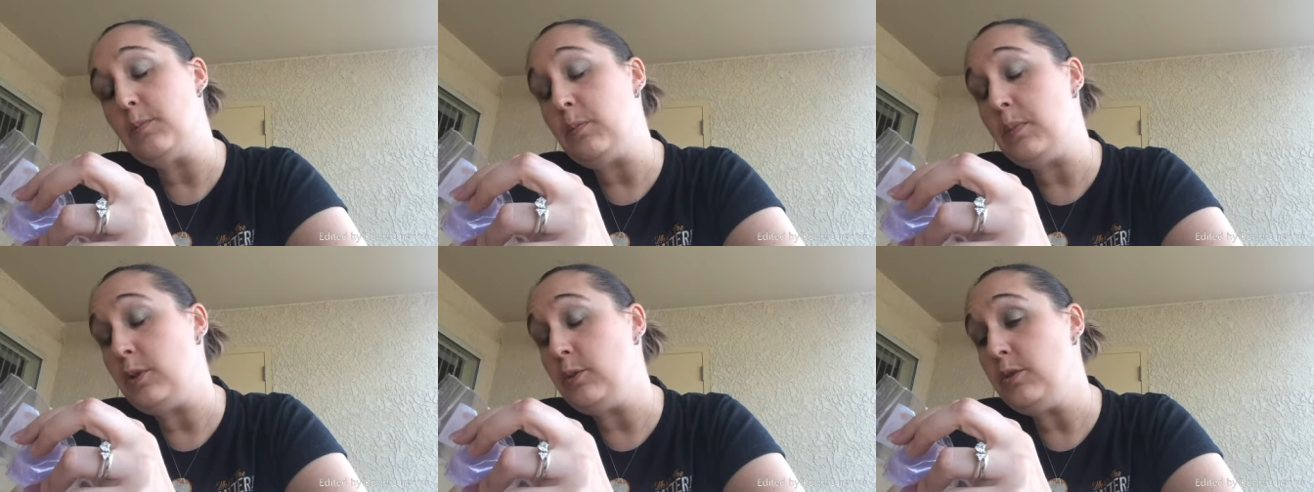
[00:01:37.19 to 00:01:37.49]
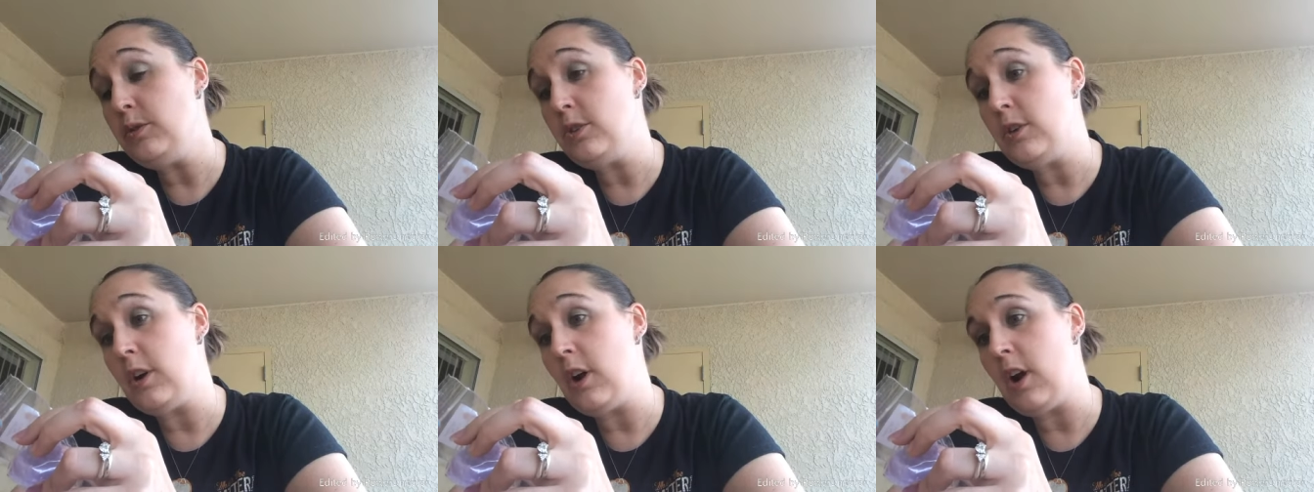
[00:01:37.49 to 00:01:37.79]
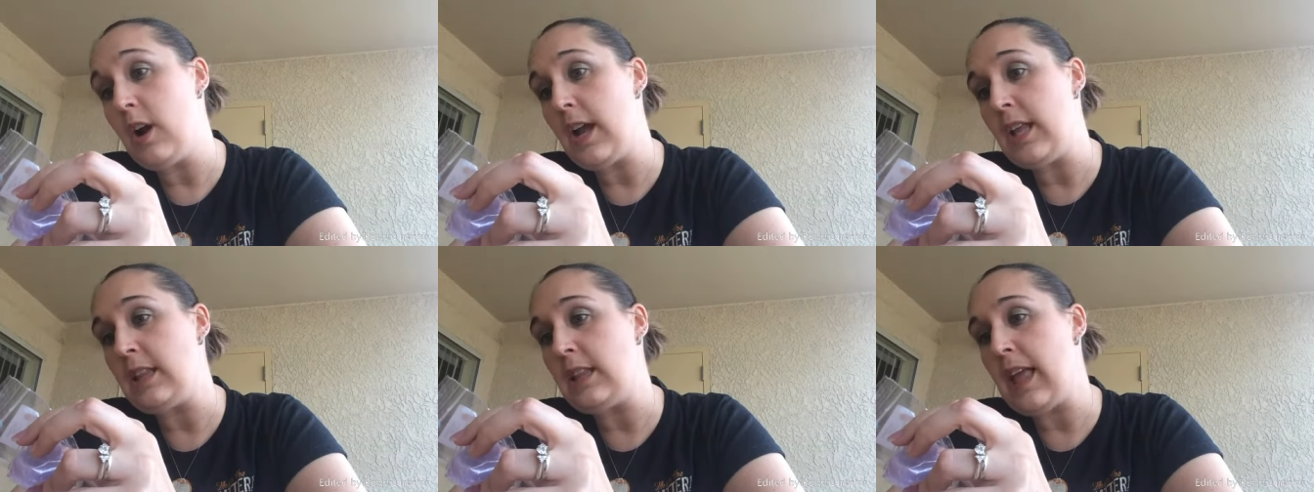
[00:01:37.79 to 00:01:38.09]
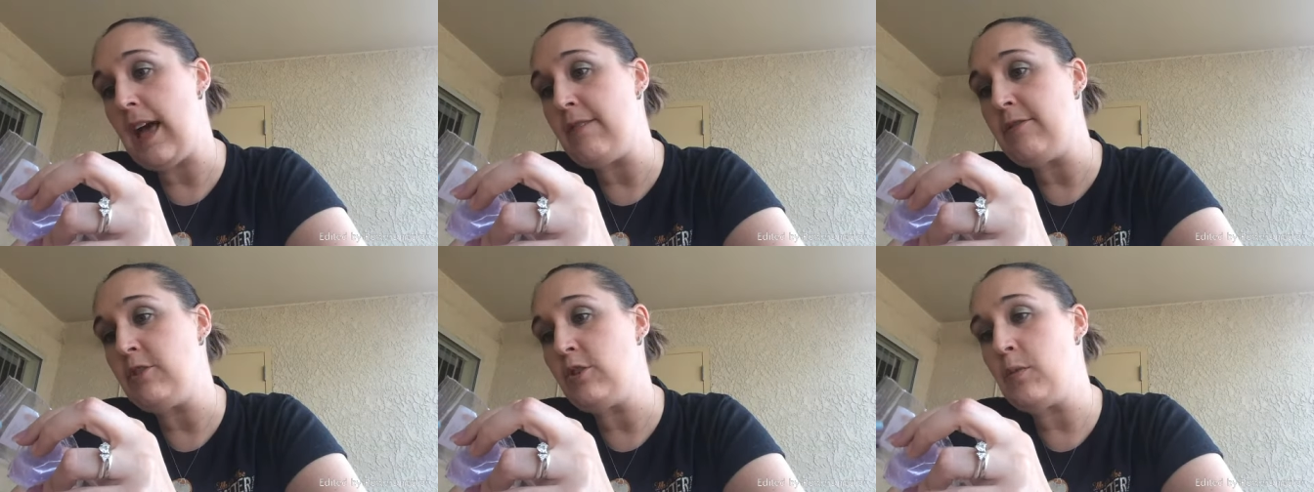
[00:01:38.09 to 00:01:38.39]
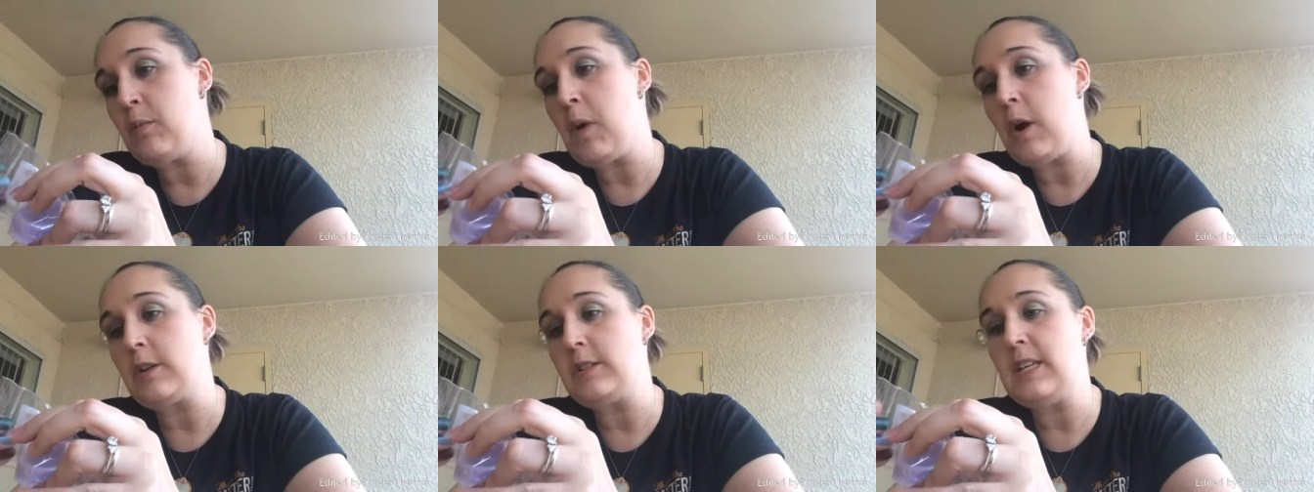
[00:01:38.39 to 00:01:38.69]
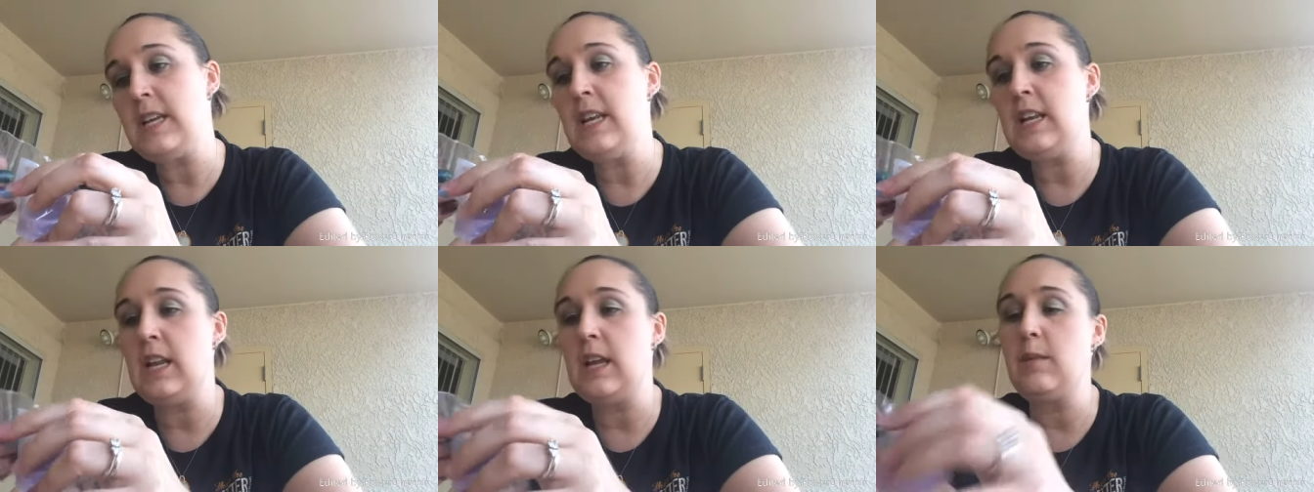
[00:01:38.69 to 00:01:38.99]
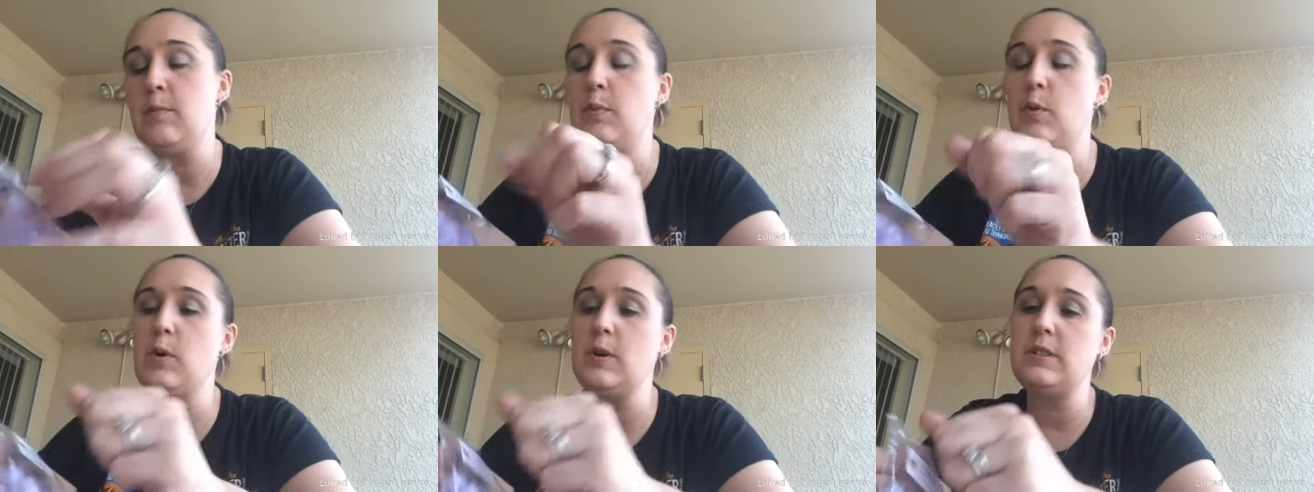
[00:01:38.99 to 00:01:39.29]
blue sugar and lavender martini,
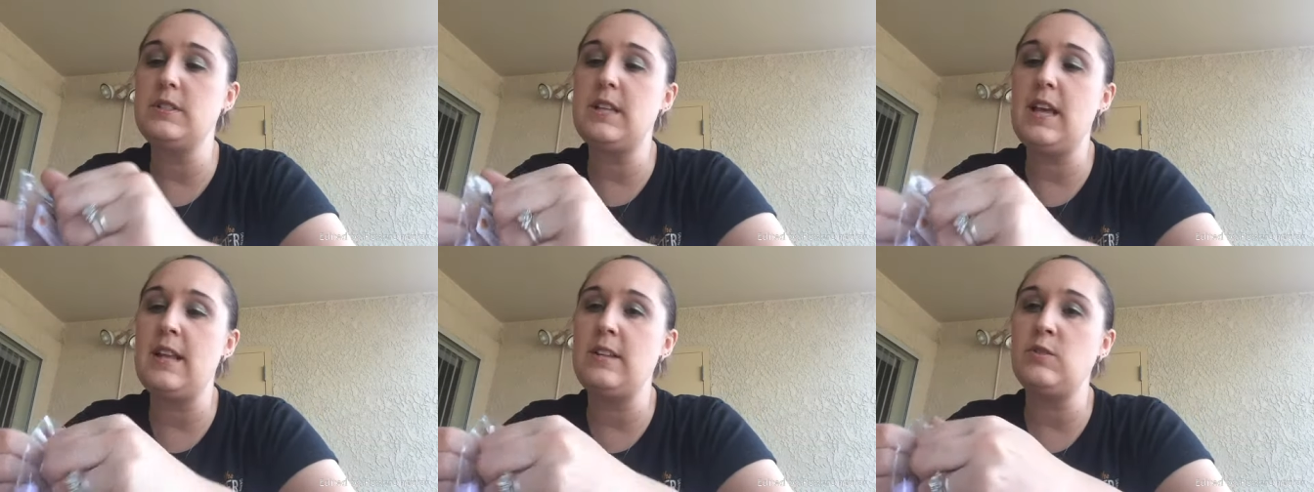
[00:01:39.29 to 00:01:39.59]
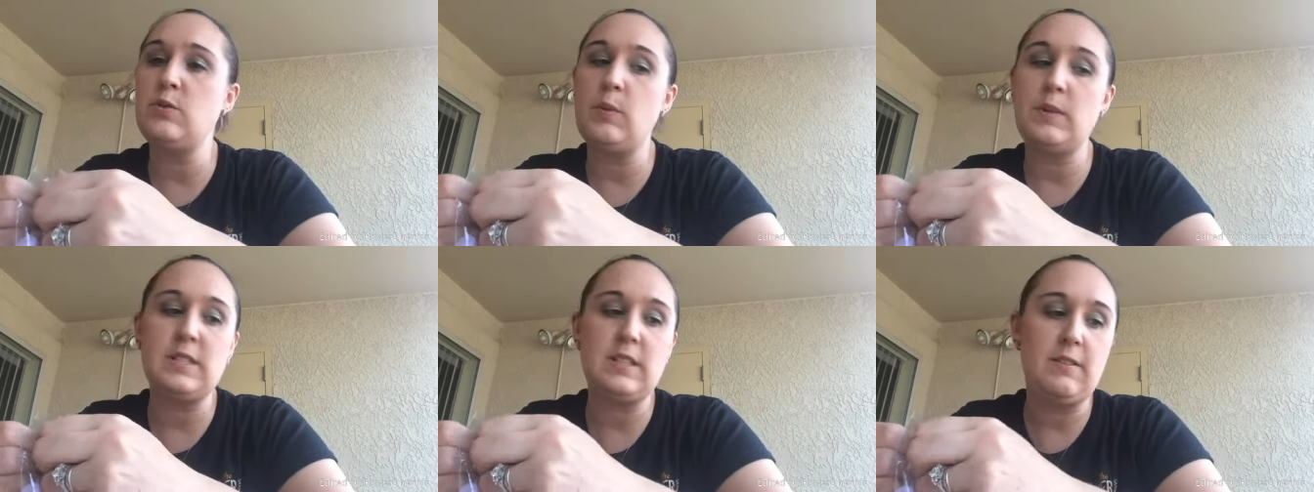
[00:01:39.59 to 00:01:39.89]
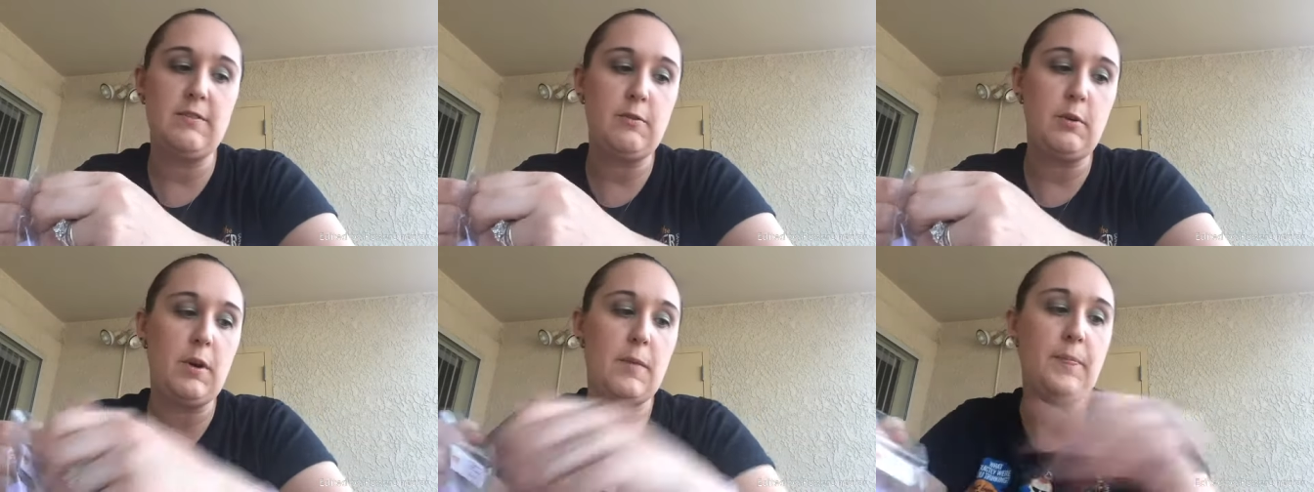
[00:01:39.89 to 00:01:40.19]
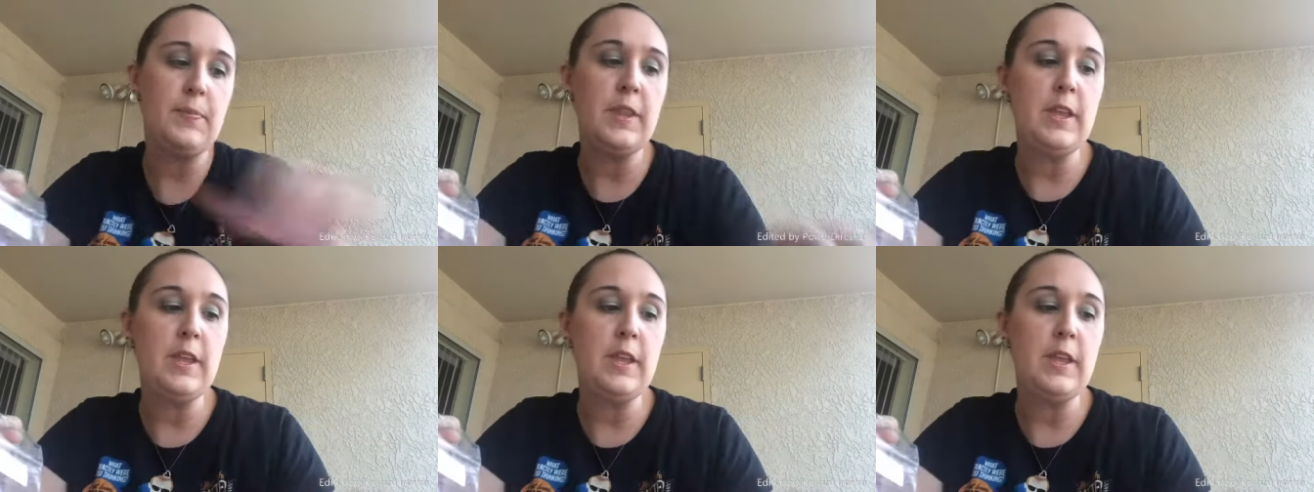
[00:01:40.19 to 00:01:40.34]
poured 1024.